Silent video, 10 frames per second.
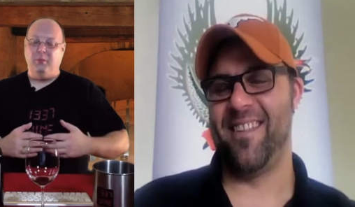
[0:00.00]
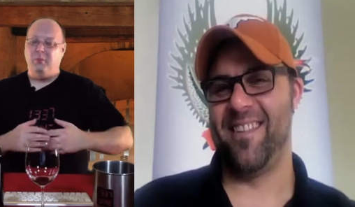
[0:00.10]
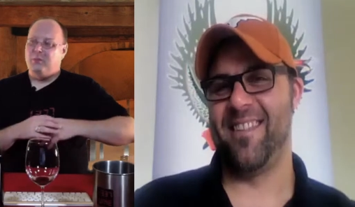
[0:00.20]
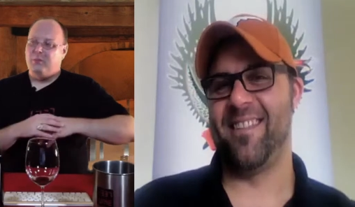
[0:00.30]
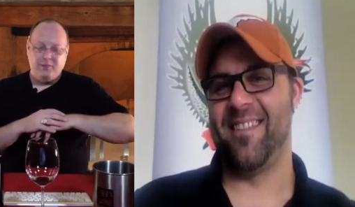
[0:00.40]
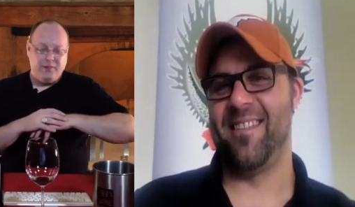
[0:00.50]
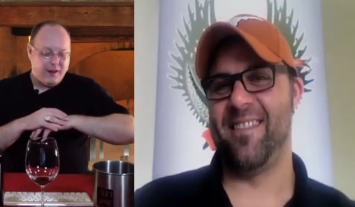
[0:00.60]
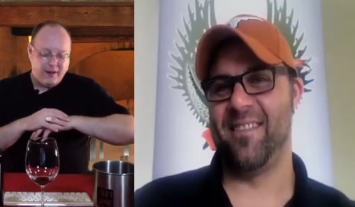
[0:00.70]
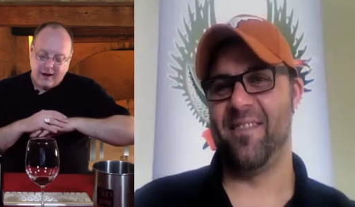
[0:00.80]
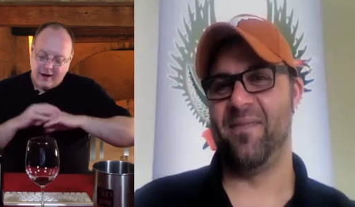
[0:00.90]

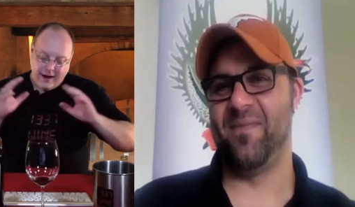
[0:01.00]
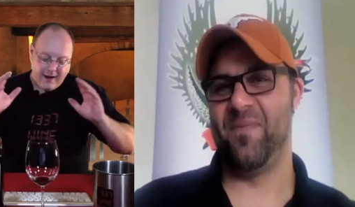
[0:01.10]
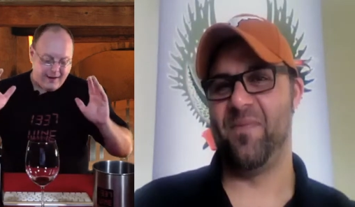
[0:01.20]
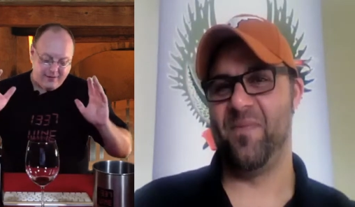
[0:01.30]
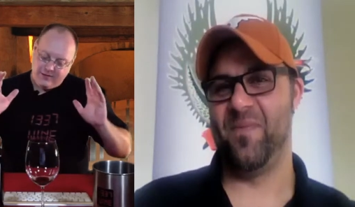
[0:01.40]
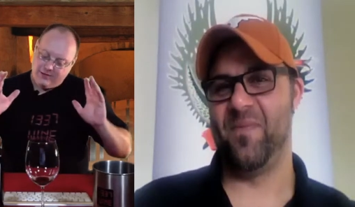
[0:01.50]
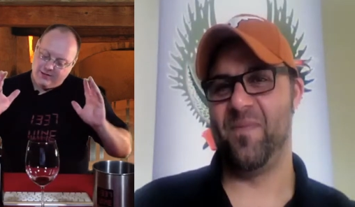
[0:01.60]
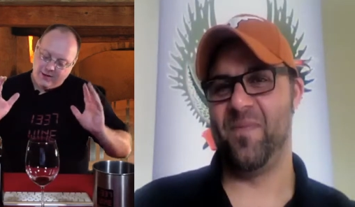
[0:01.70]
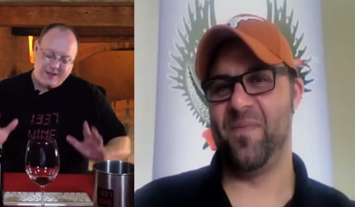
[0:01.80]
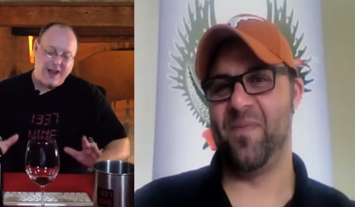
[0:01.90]
Speaker 1: there, I, I,
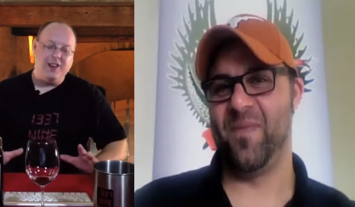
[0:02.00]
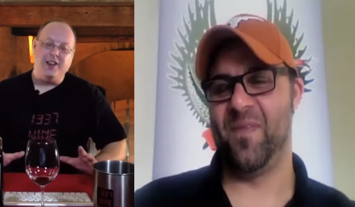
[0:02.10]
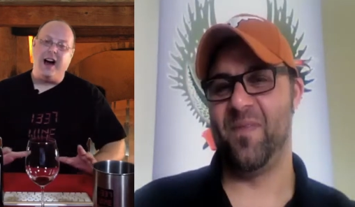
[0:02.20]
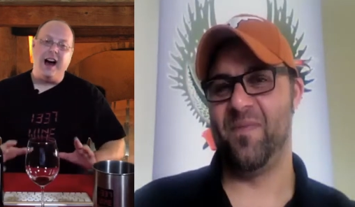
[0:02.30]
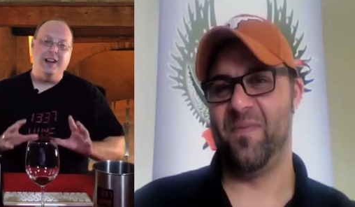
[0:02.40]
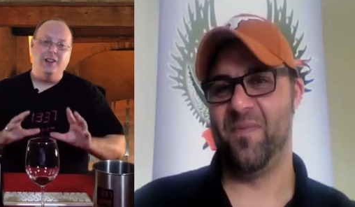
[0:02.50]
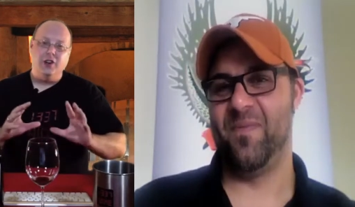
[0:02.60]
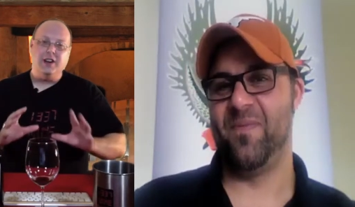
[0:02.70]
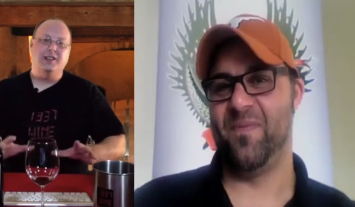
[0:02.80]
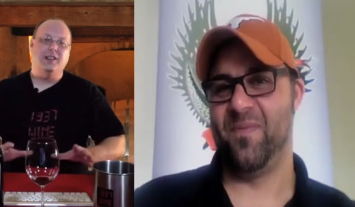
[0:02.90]
I'm telling you, I
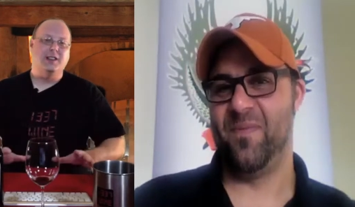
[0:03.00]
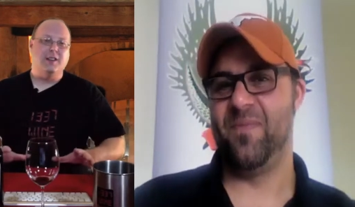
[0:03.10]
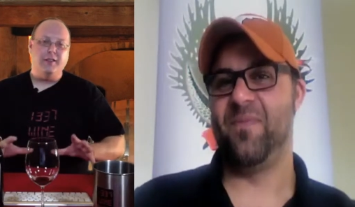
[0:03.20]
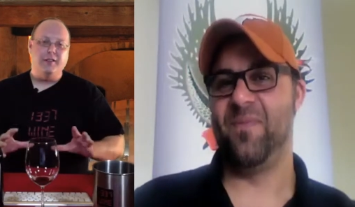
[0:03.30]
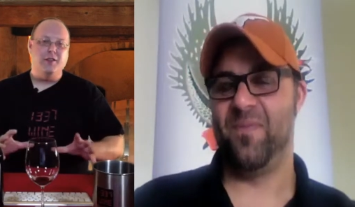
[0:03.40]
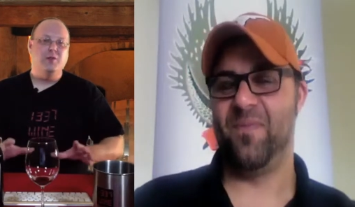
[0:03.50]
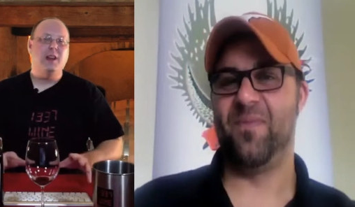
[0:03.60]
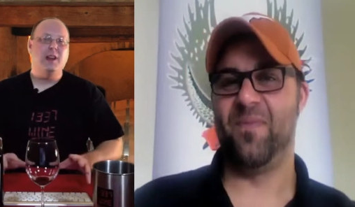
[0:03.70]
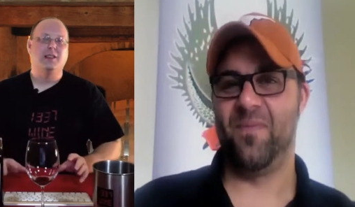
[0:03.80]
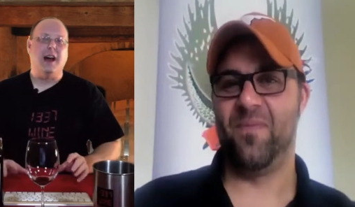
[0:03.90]
look at this every few
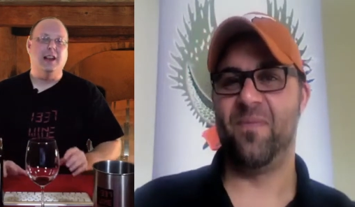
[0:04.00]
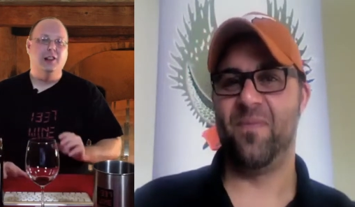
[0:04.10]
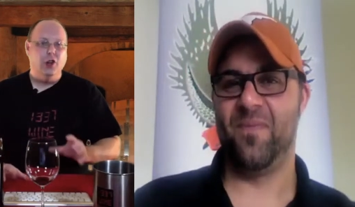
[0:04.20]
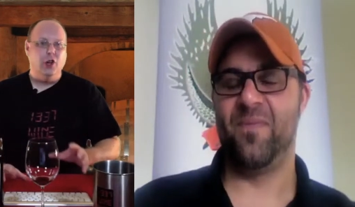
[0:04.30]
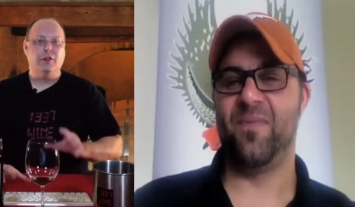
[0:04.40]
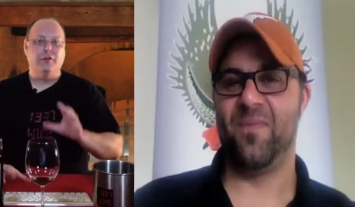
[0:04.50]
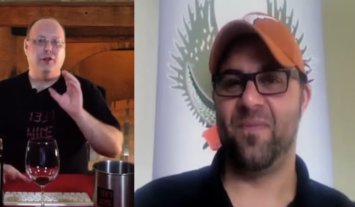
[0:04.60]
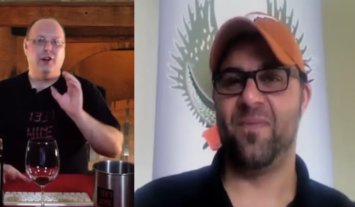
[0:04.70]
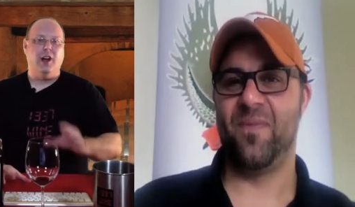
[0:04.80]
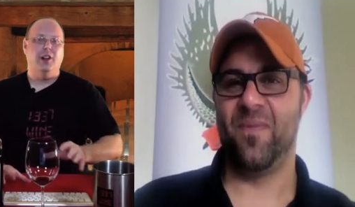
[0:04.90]
weeks. I look
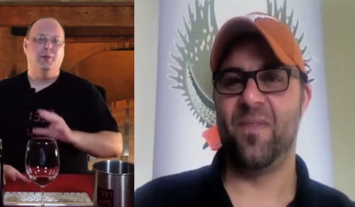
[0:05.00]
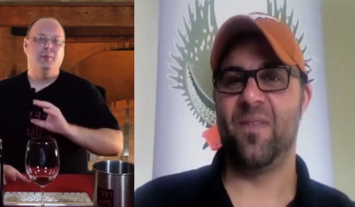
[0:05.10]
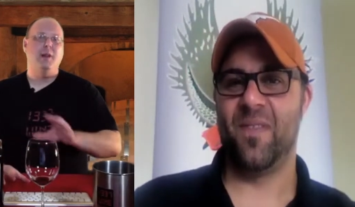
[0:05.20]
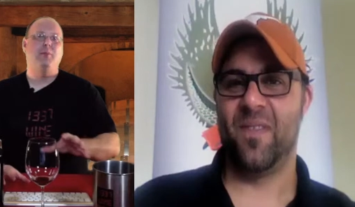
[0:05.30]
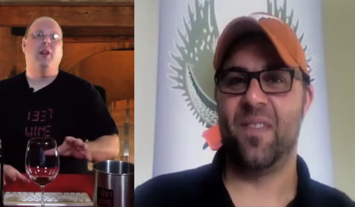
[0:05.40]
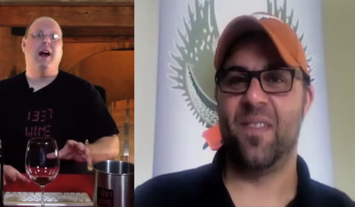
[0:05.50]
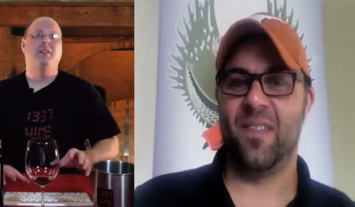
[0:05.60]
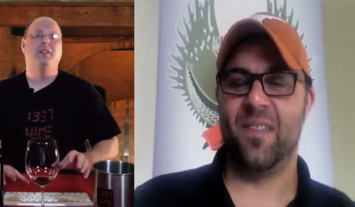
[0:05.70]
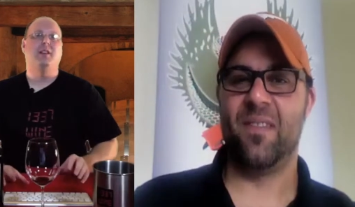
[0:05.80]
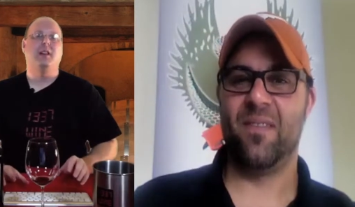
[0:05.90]
for other people
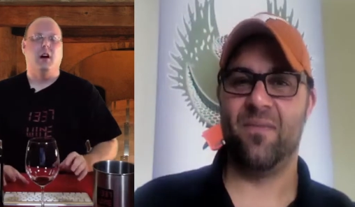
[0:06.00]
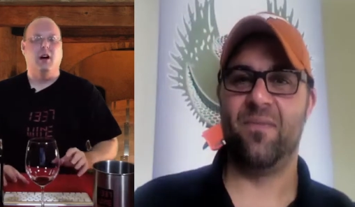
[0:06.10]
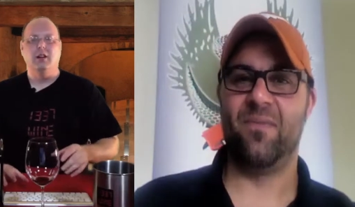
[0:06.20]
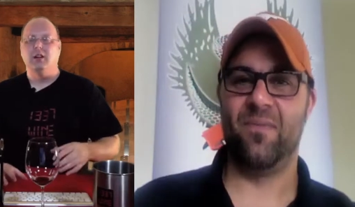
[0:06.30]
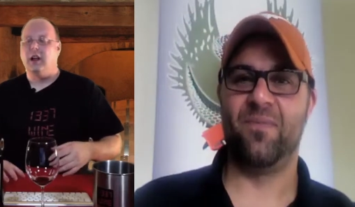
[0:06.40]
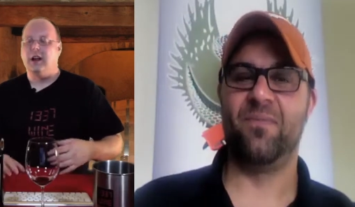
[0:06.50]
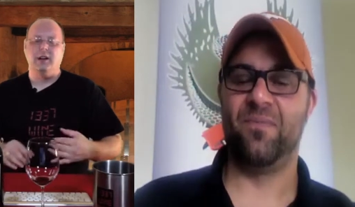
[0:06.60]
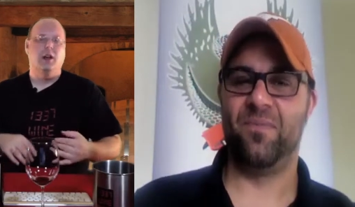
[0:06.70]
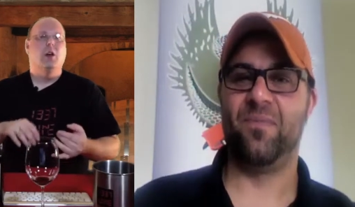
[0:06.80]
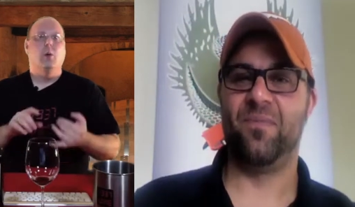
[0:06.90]
out there that aren't
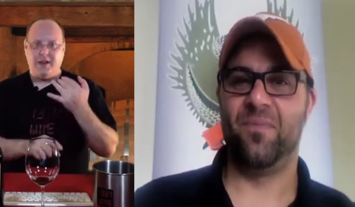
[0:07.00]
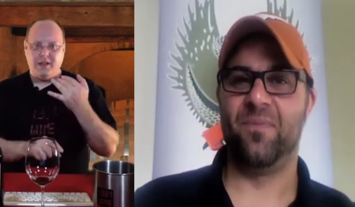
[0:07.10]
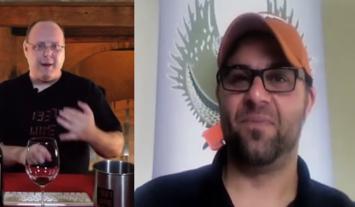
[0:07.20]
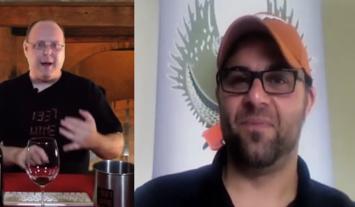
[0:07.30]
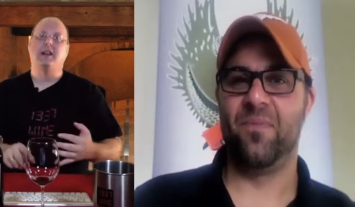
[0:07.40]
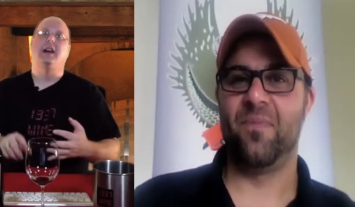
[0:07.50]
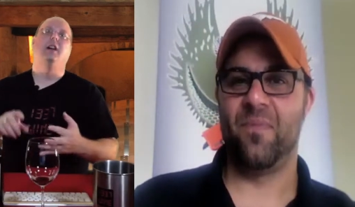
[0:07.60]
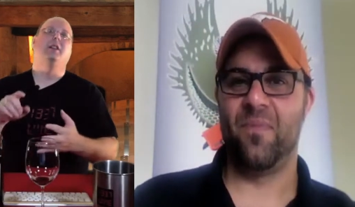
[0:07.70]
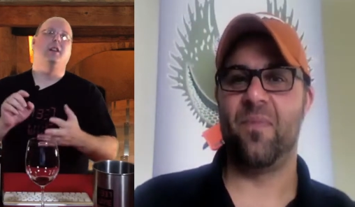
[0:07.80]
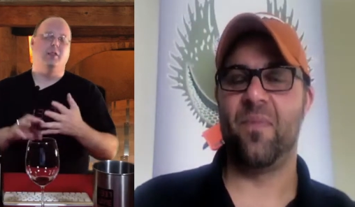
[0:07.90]
like Wine
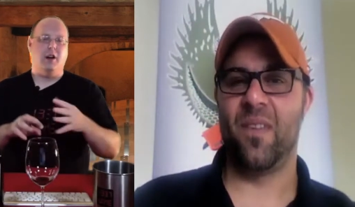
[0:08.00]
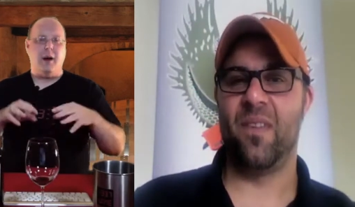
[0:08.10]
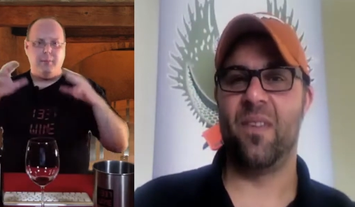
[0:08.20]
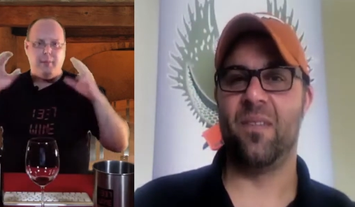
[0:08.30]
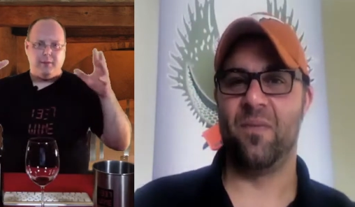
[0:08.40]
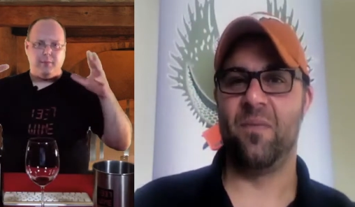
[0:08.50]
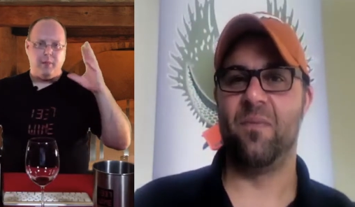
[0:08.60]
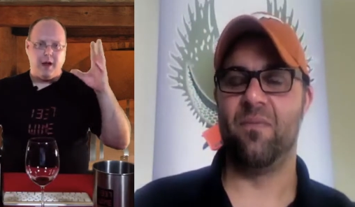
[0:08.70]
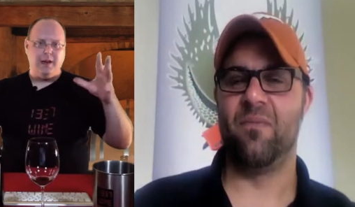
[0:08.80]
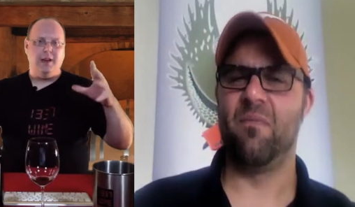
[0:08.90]
Spectator. You know, they're not big
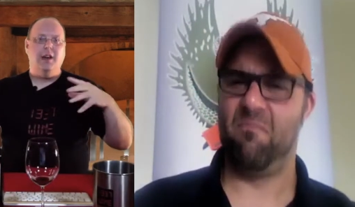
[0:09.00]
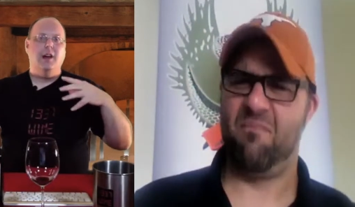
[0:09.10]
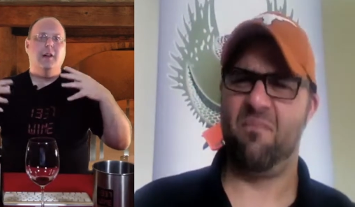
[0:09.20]
money.